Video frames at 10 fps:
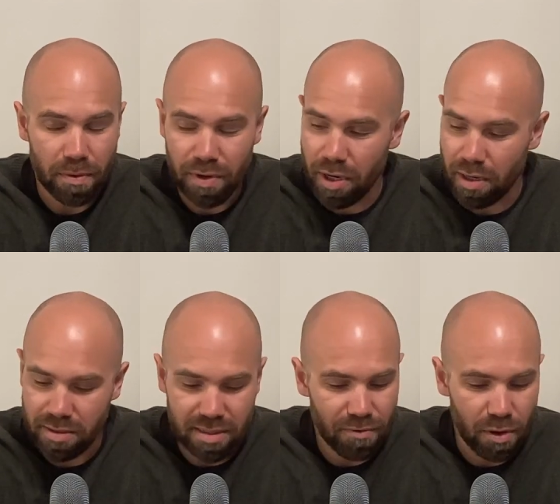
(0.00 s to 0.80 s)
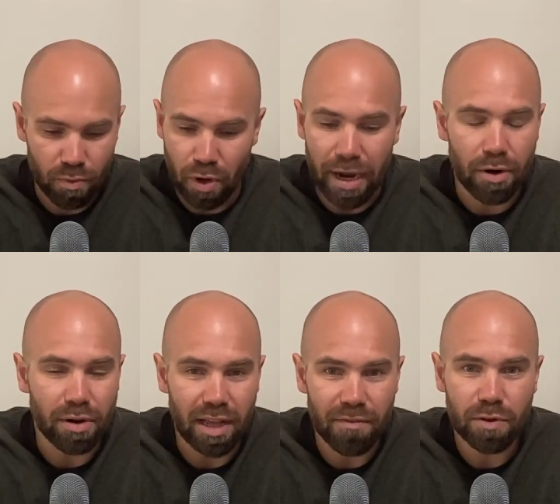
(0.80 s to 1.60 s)
regardless if you're right or
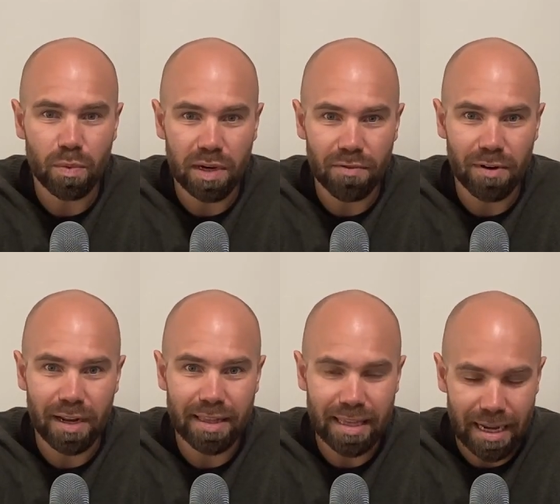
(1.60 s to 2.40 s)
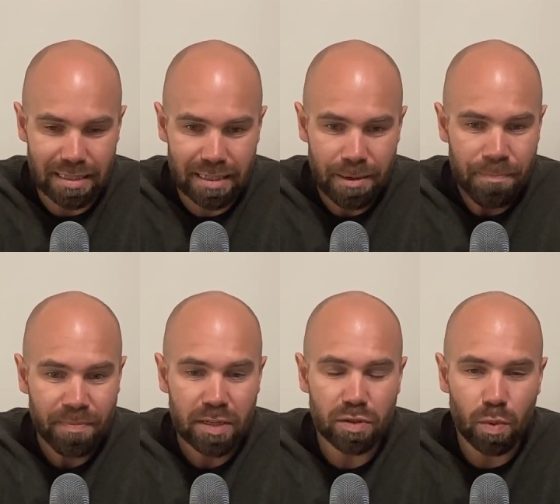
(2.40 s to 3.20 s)
left or whatever like that.
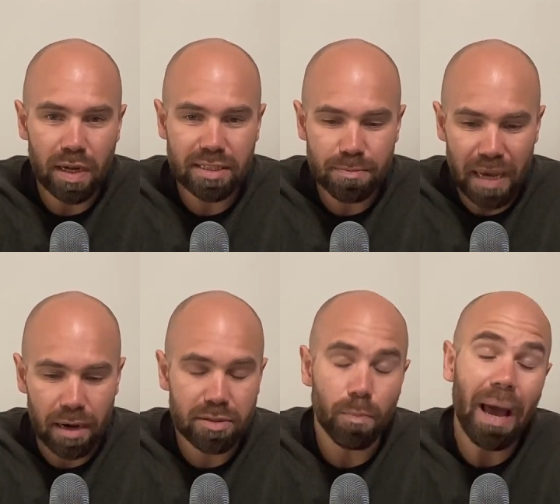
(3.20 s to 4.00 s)
So what does power? So